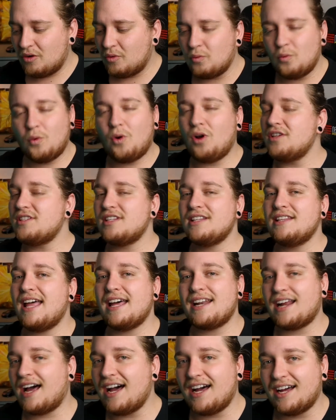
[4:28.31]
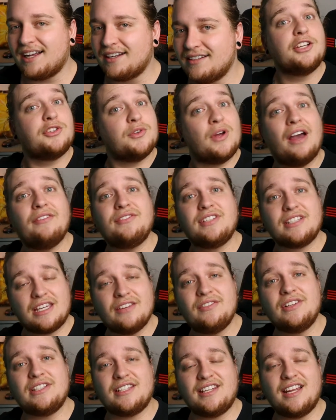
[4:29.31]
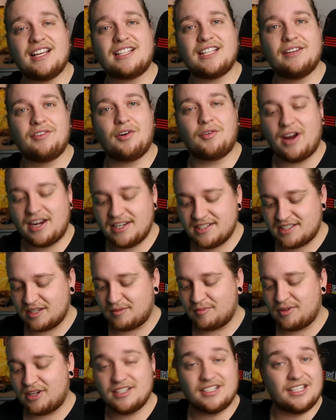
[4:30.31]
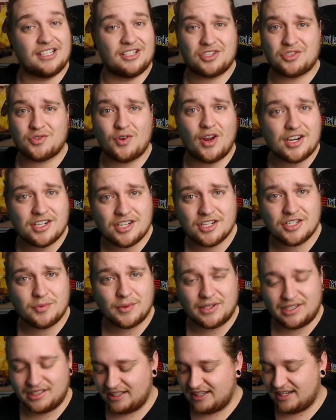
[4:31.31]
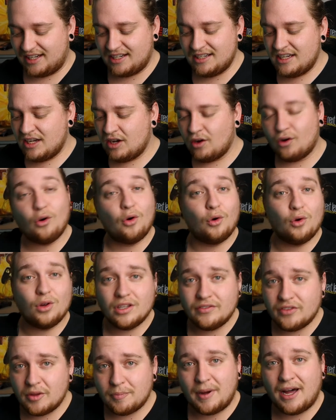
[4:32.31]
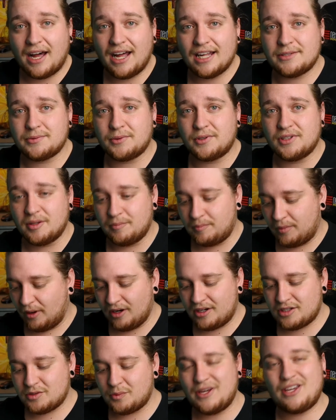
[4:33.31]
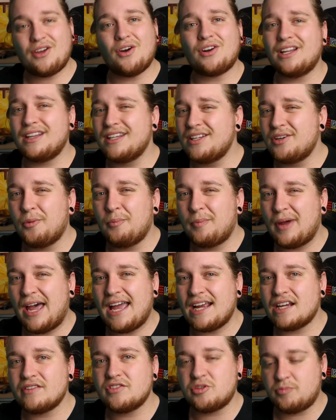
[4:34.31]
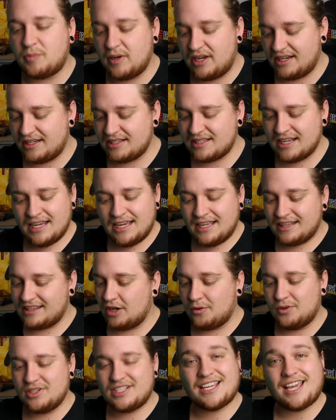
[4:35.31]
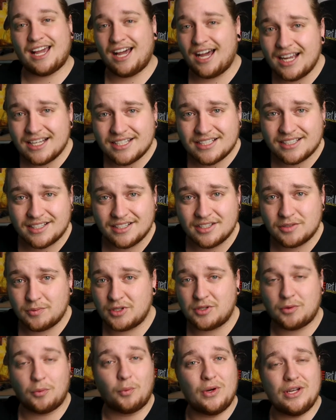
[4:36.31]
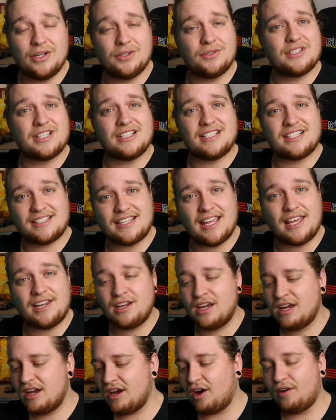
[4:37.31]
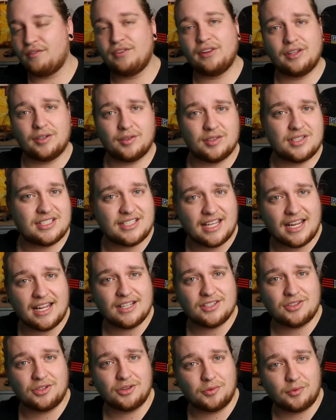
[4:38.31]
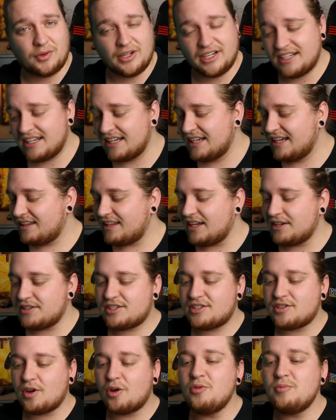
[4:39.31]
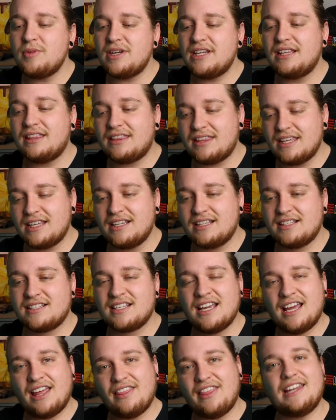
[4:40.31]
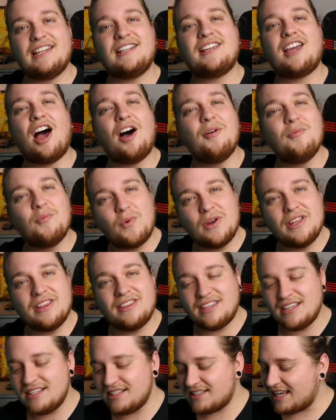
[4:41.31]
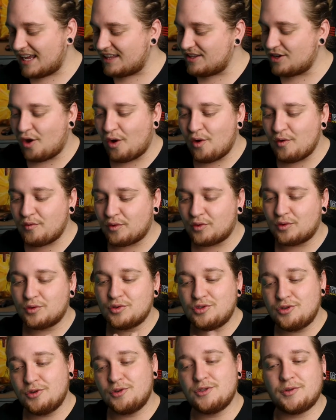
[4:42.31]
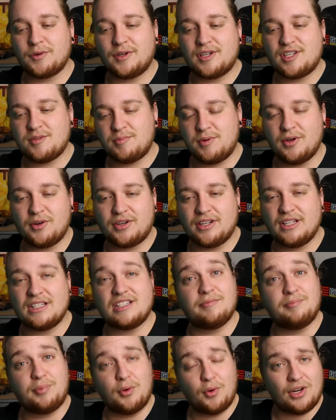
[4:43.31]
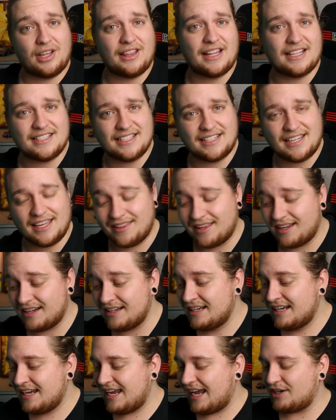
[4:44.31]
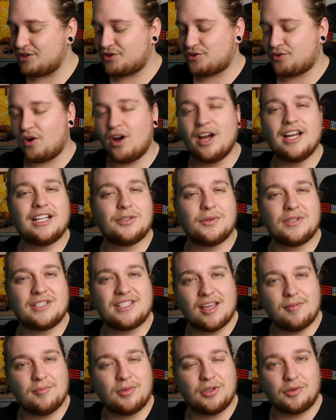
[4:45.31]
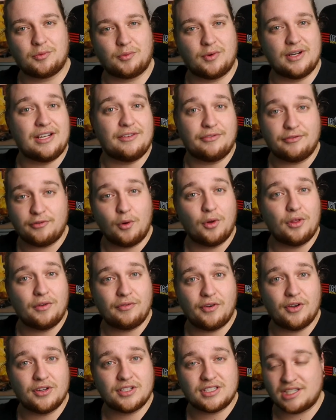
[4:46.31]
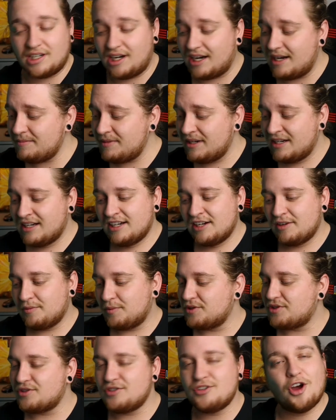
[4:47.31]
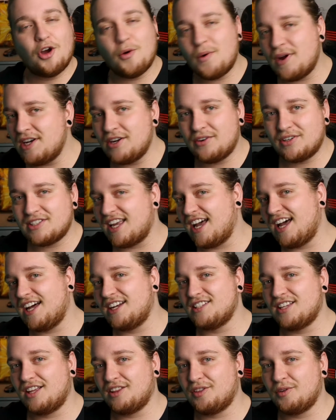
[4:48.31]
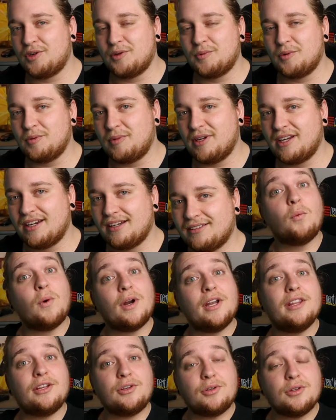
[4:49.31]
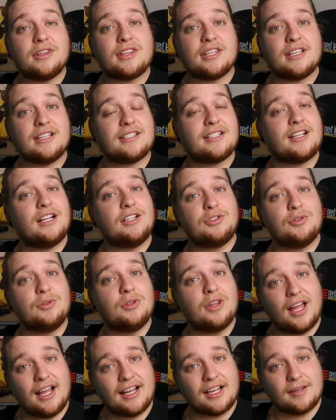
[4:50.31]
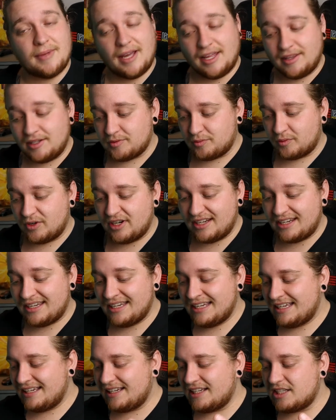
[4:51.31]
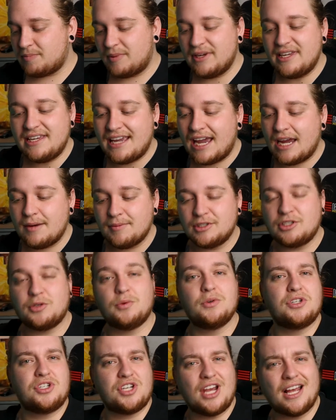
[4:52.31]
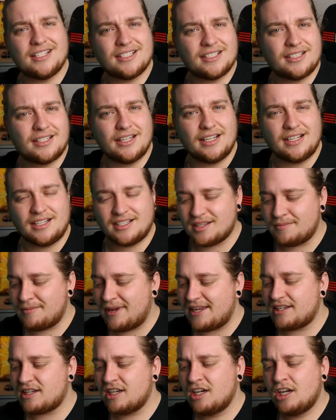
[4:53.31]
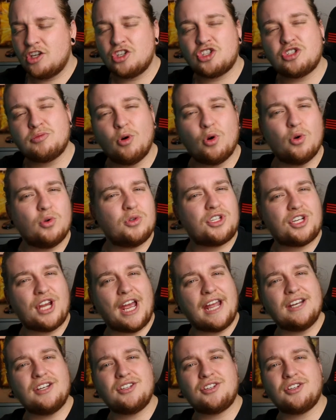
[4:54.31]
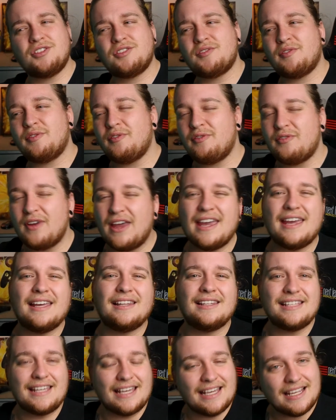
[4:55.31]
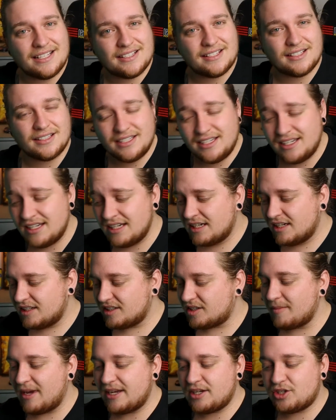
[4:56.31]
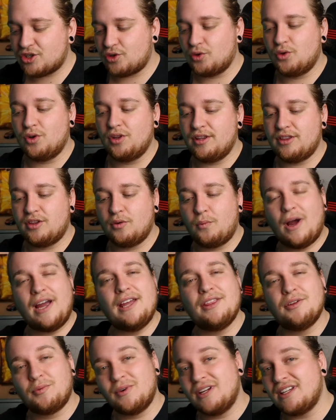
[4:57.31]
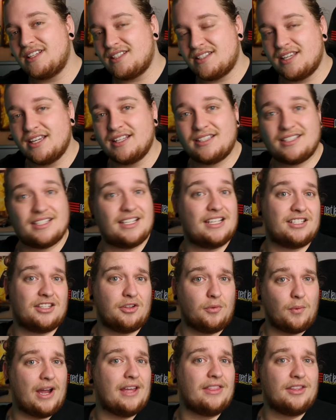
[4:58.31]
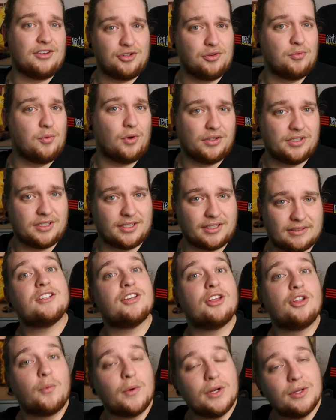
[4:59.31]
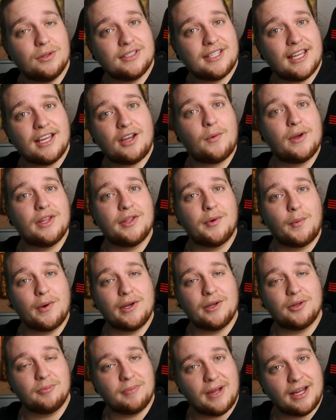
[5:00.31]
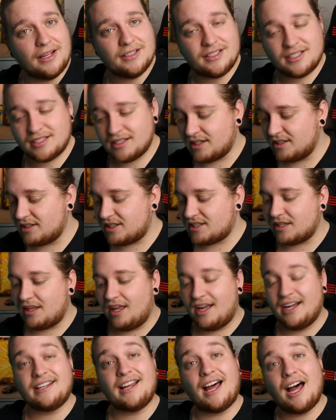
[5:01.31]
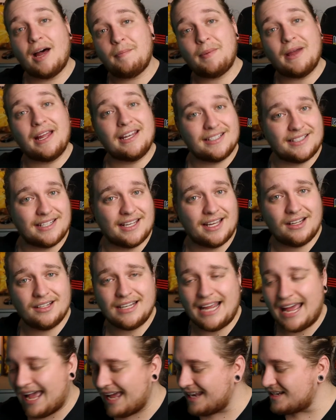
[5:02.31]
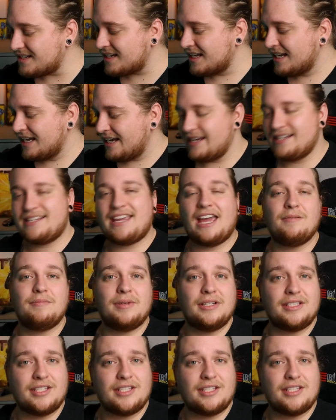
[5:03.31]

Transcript: wasn't that hard. I do have to give it to Next Level Racing because the instructions were clear. All of the parts were in the box. We got a little bag of spares. There was casters, which are wheels instead of the little stands on the rig. There's so many things that come with this, and the overall user experience of putting that together and trying to assemble a rig for the first time was nowhere near as hard as I thought it would be. One of the good things that I do like about this rig is being able to adjust things and make small changes fairly easily to make sure that the way the rig sits is the way that you want it. So the wheel deck where the wheel mounts can slide up and down, and it can be